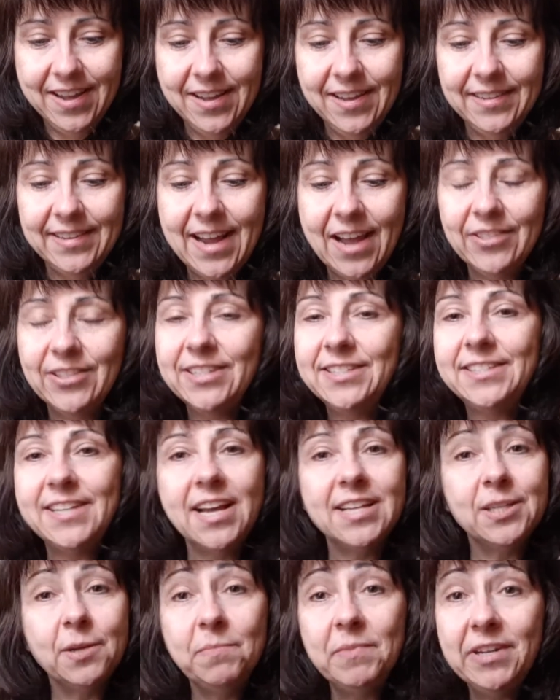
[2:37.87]
Now, this
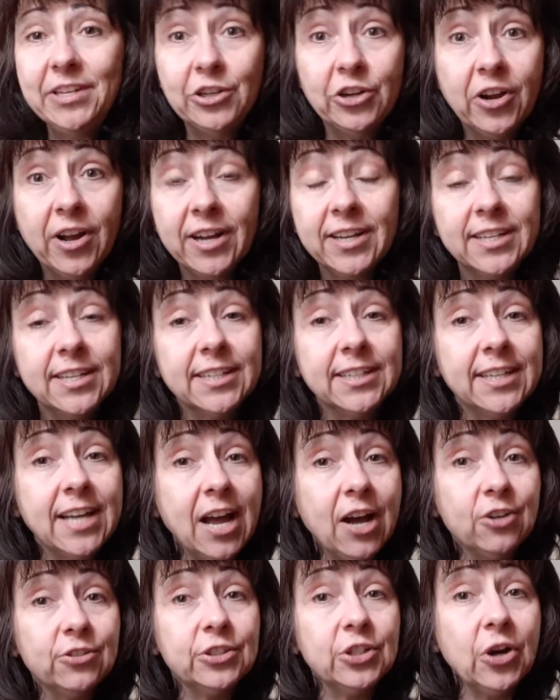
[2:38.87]
doesn't mean you're not going to
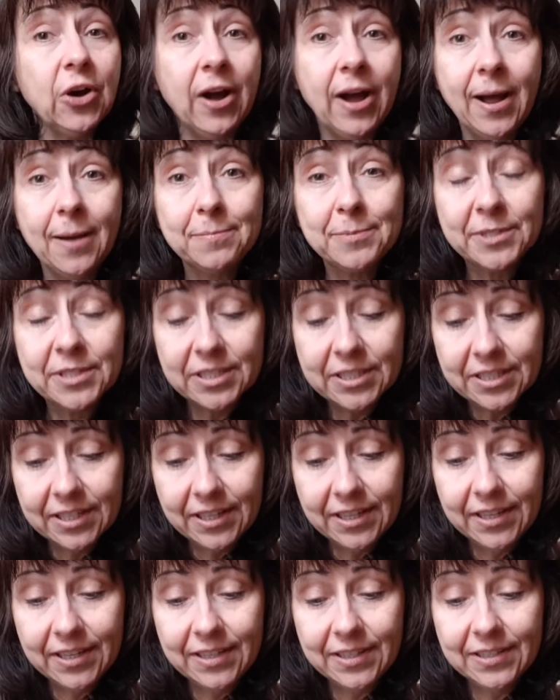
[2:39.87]
encounter
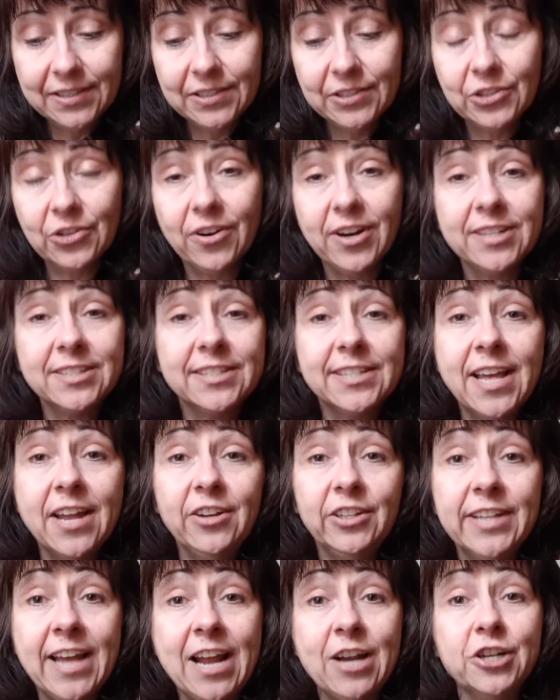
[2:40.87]
obstacles or
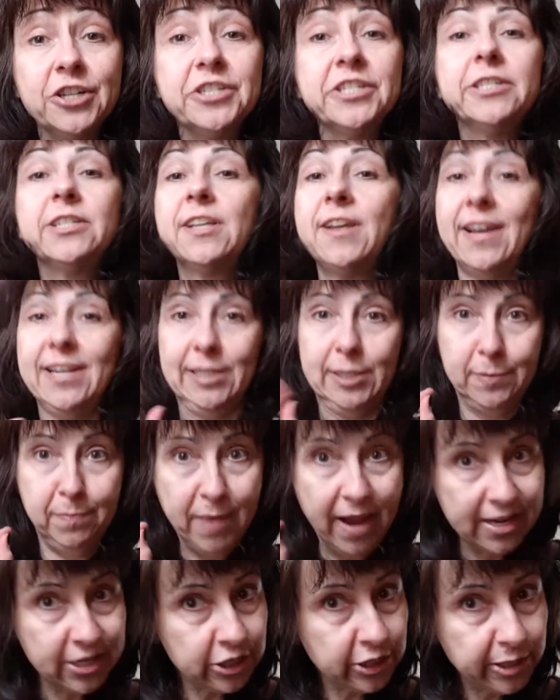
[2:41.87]
unsettled energies,
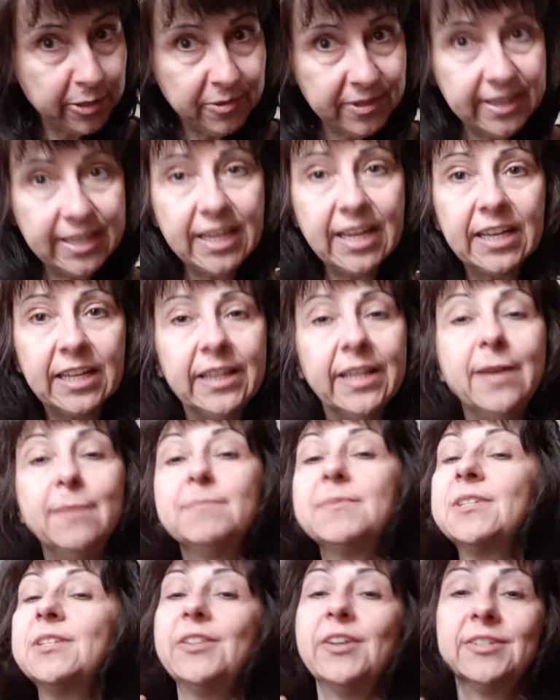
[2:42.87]
especially with the
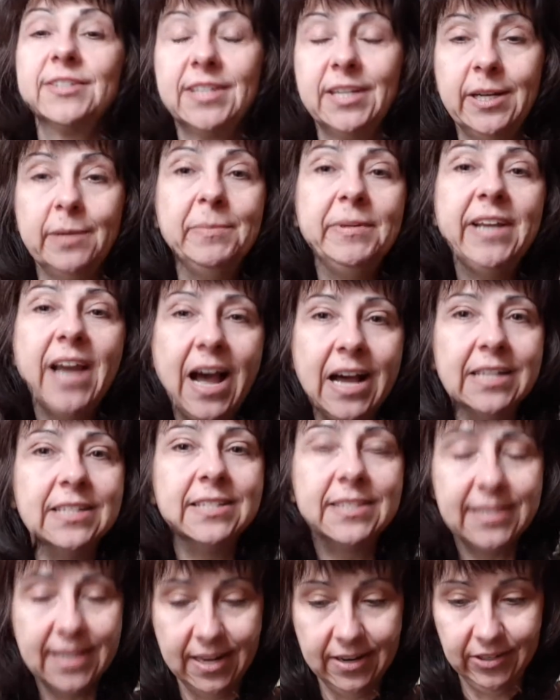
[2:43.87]
eclipse. There's going to be
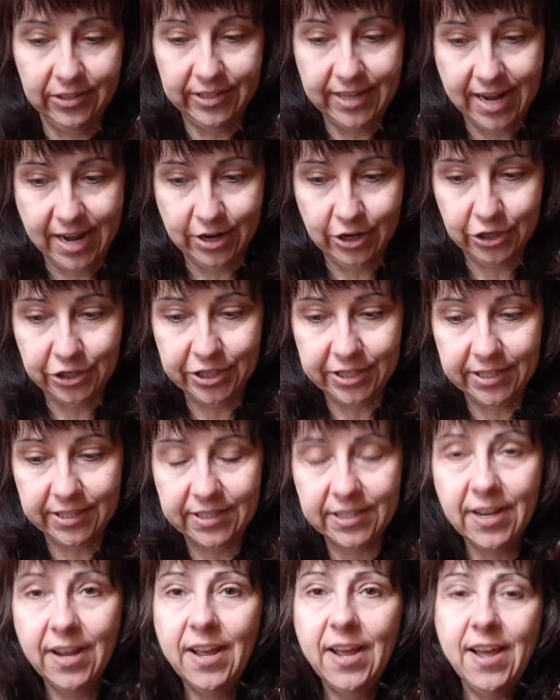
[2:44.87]
unsettled
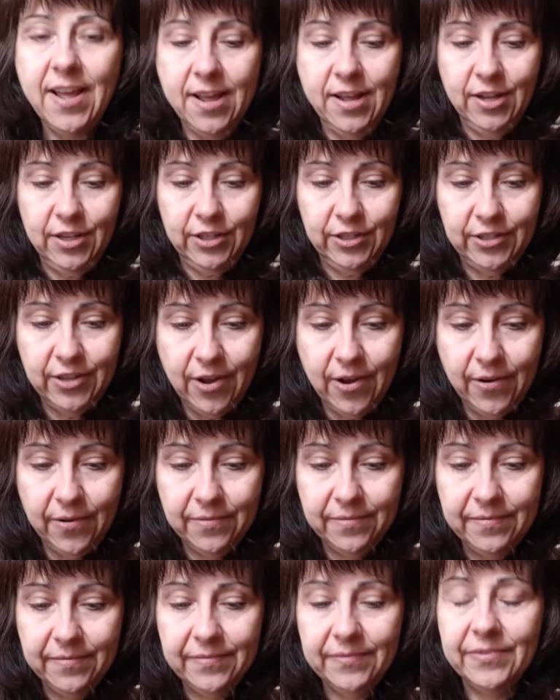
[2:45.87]
energies.
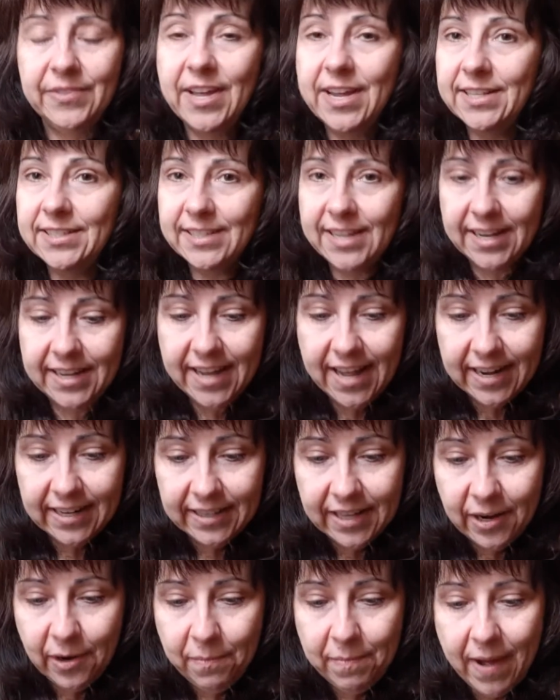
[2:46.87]
So things can get a
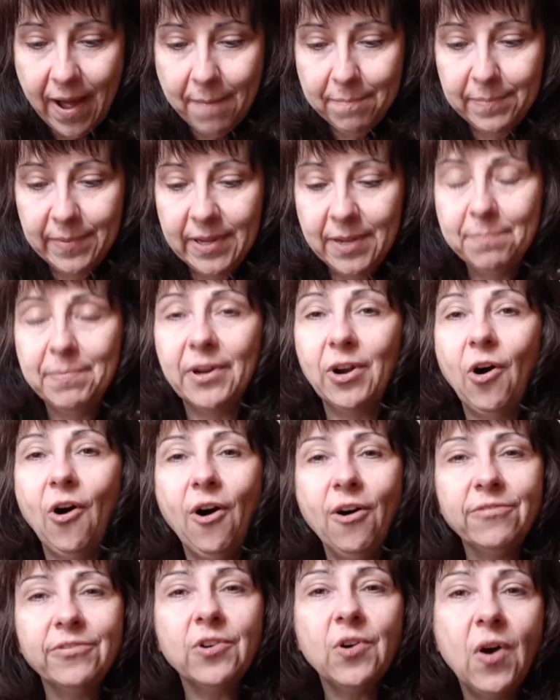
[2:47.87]
little bumpy, but
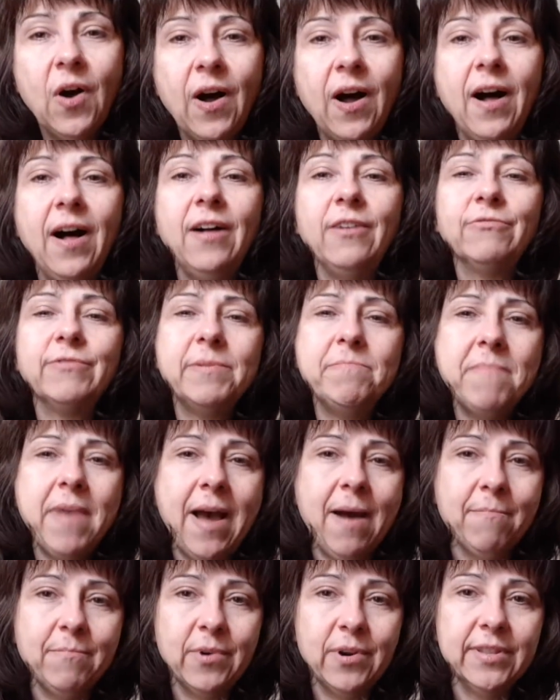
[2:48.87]
overall,
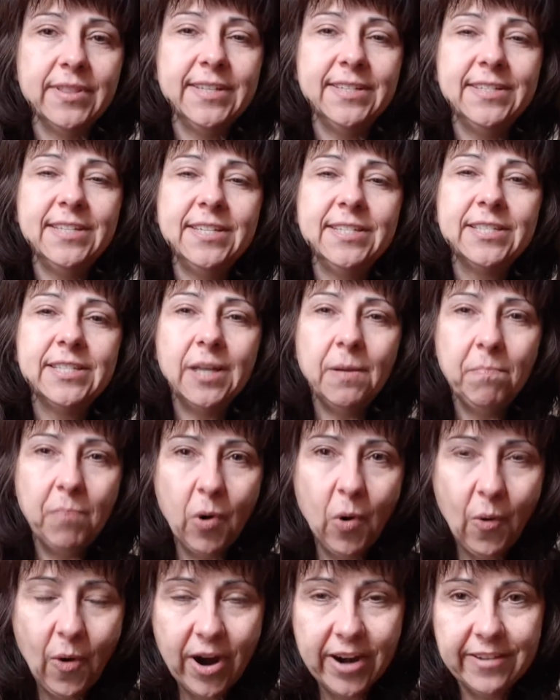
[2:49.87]
remember, this is
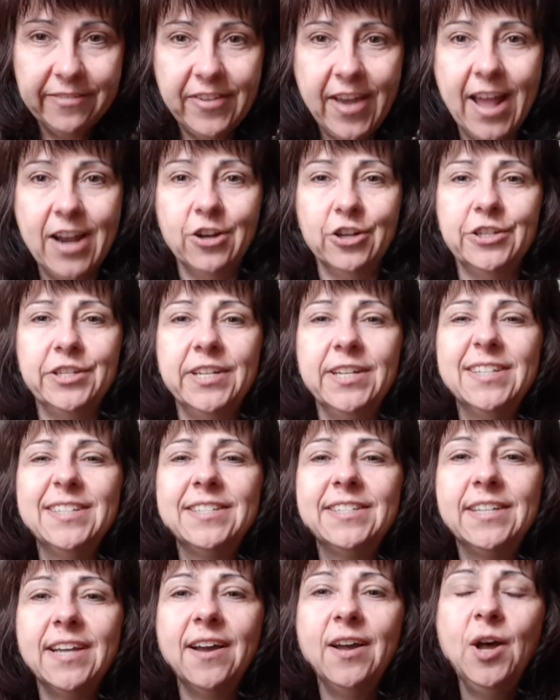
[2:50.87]
supportive energy.
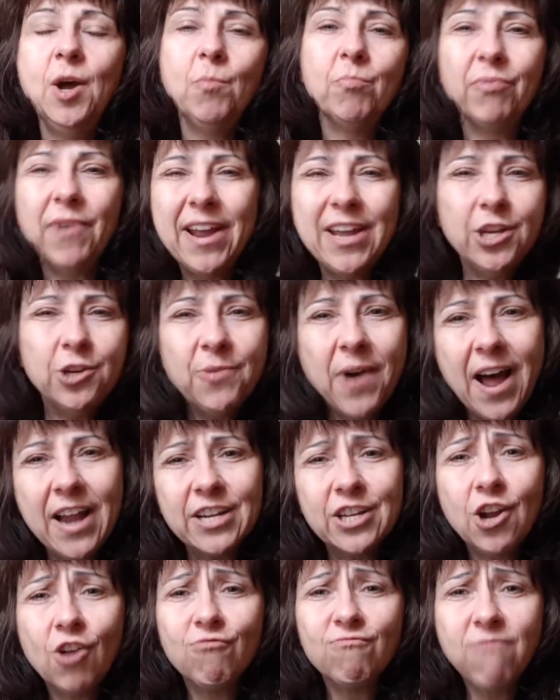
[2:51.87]
It's to break you out of
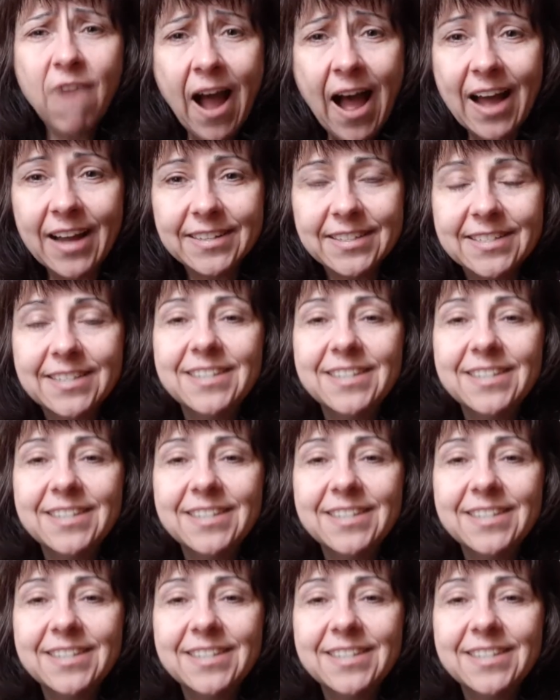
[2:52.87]
your rut